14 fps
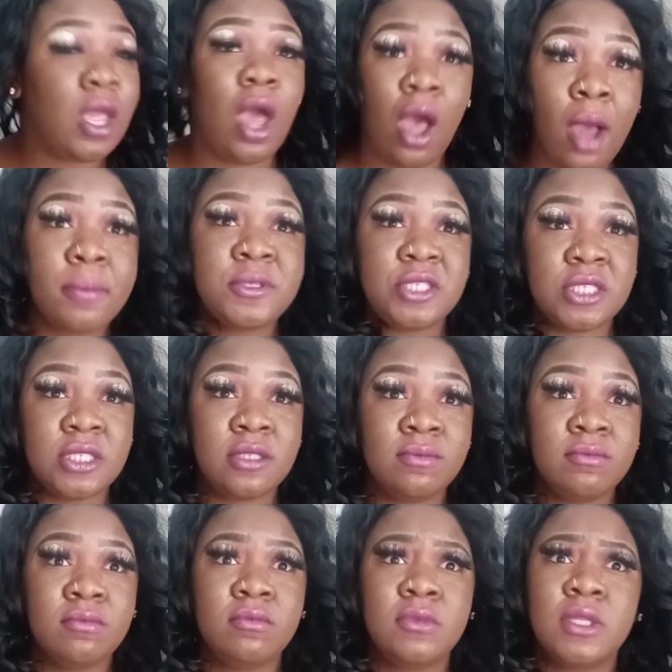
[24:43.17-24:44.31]
option.
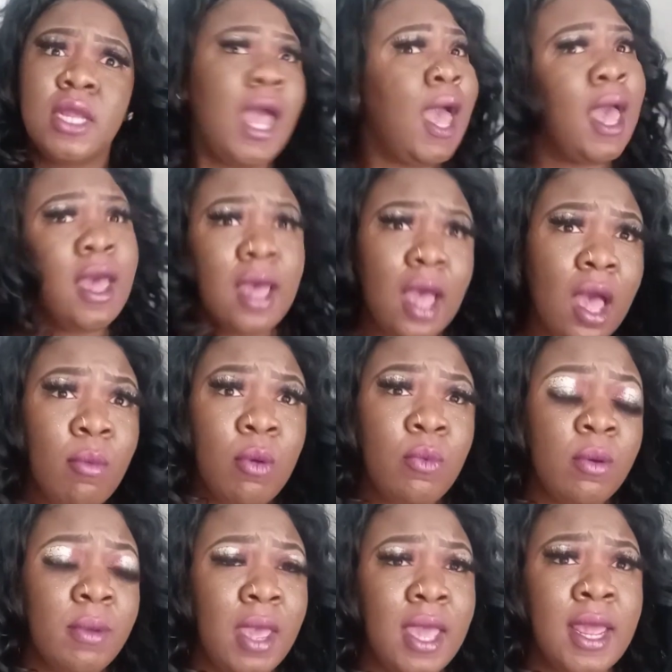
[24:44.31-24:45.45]
I'm a
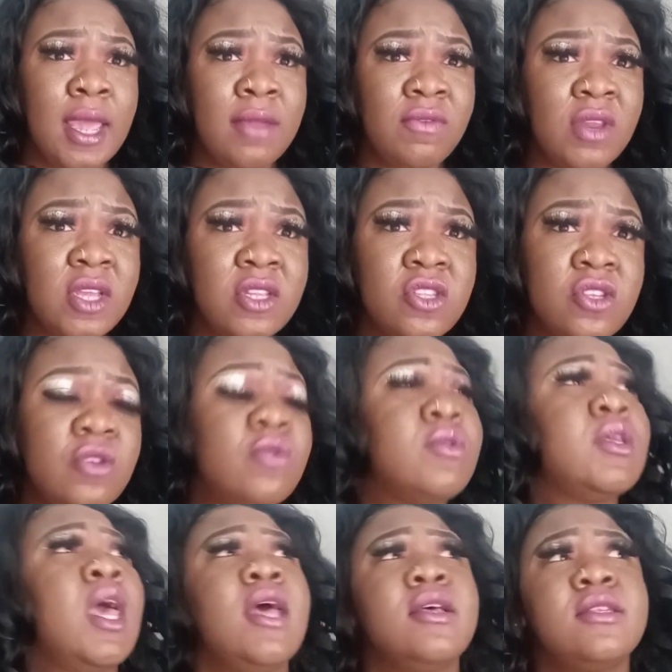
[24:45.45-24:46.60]
woman. have needs too.
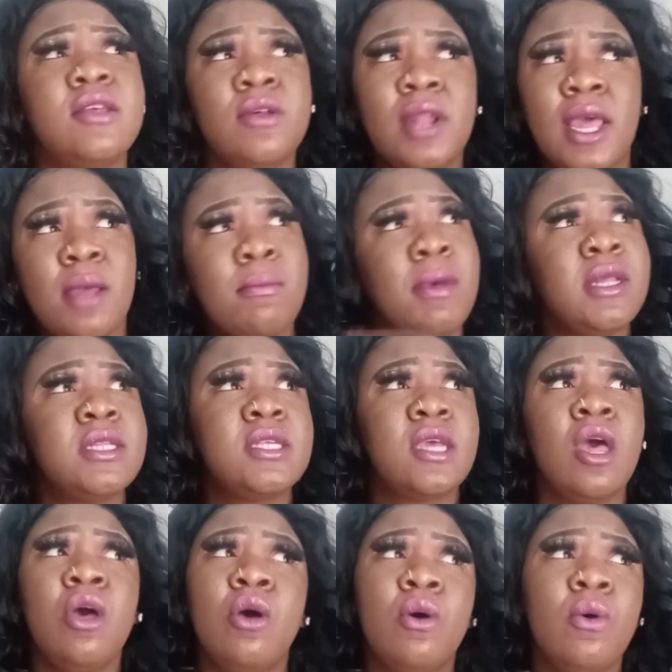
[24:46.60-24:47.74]
So like months
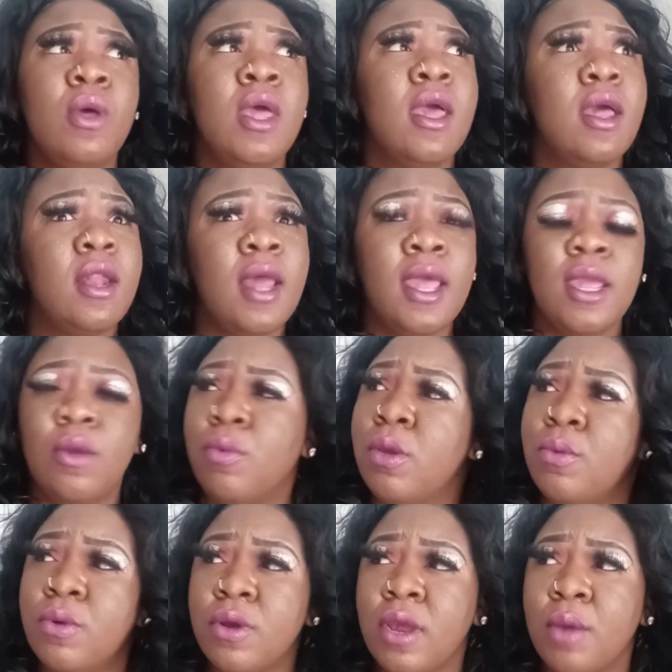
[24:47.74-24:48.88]
ago, like we
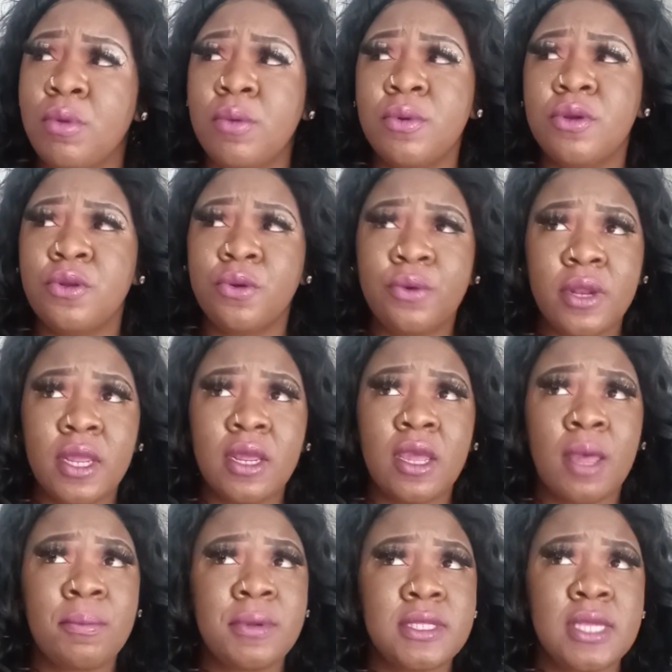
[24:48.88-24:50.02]
were doing it a
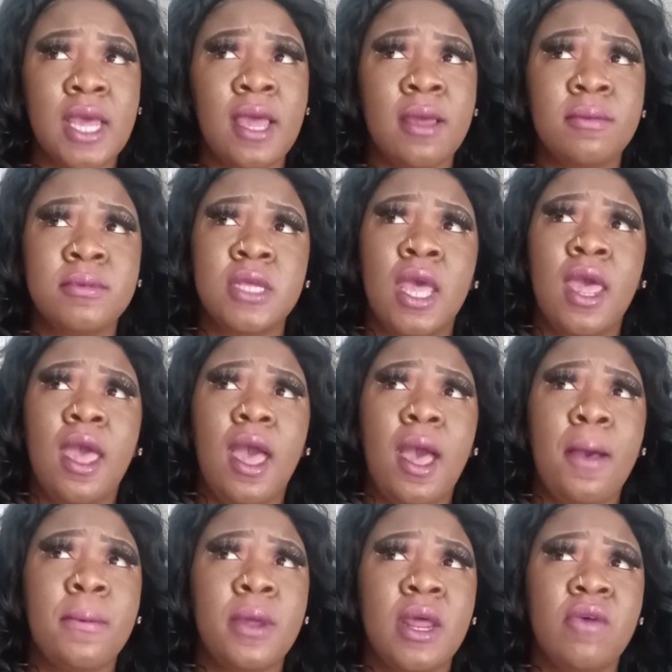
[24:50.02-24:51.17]
couple of times
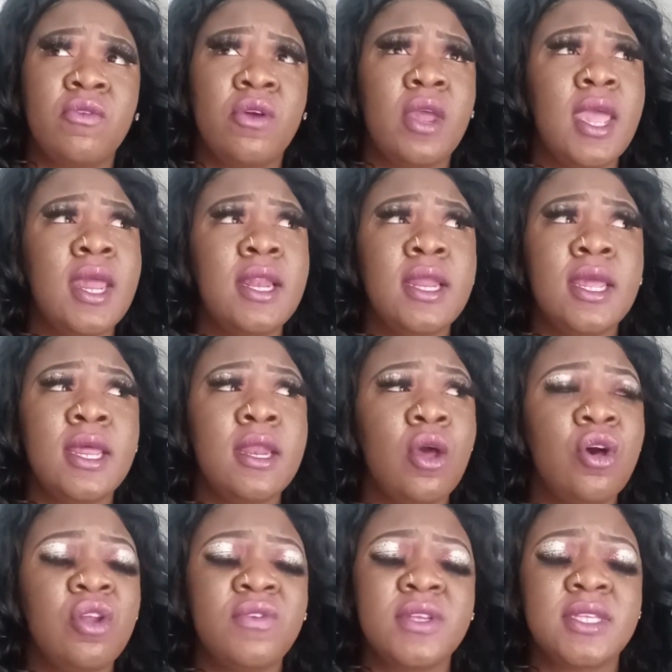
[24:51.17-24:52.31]
or whatever, and then
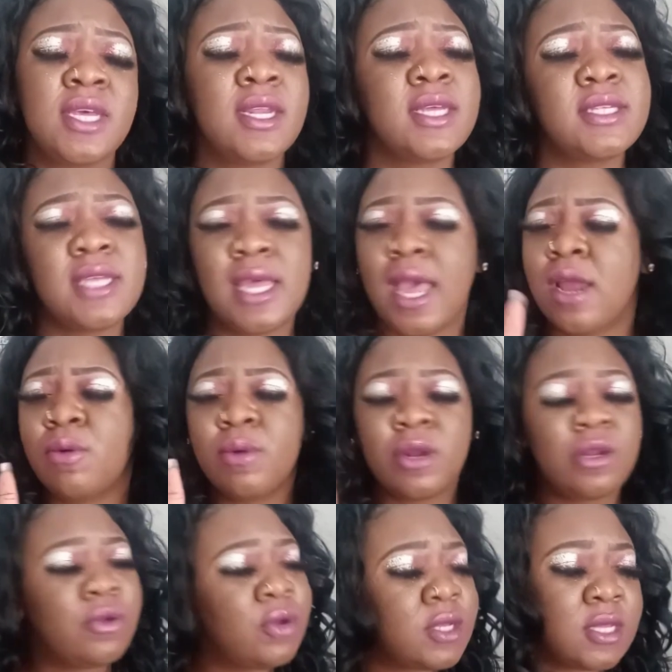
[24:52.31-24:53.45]
all of a sudden I said I don't want
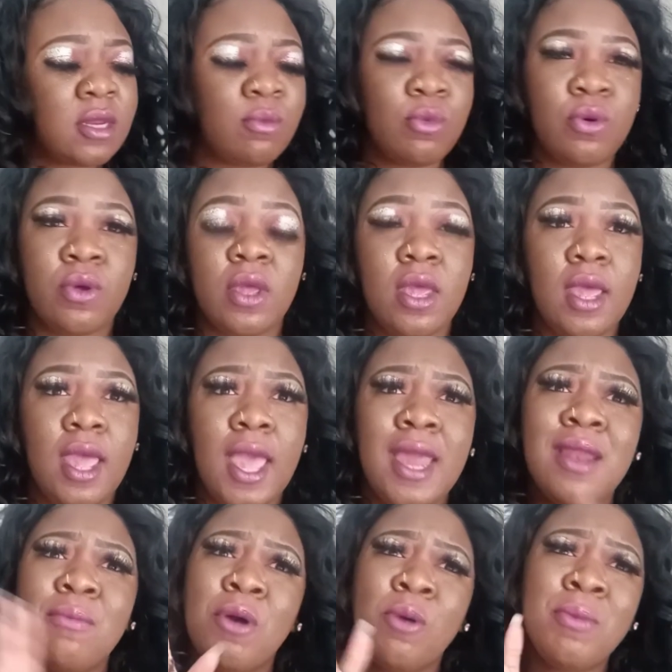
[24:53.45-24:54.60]
to do this anymore.
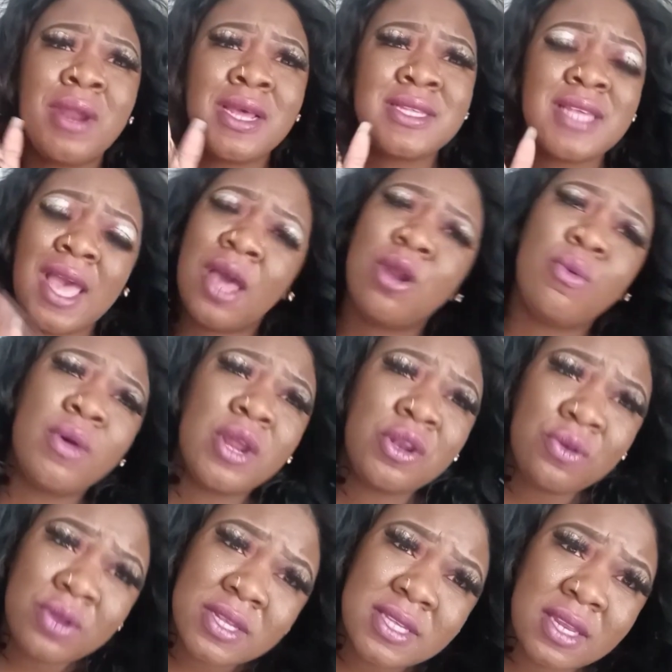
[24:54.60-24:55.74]
And the moment I said I don't want to
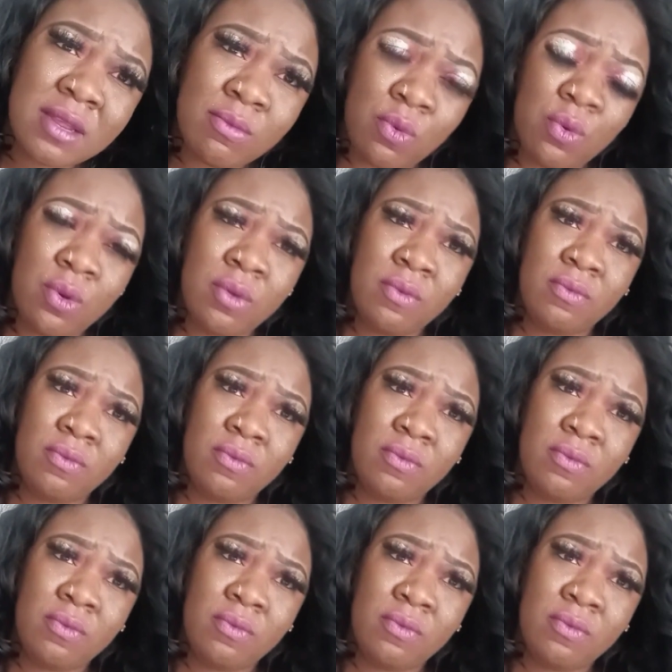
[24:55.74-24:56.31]
do this anymore,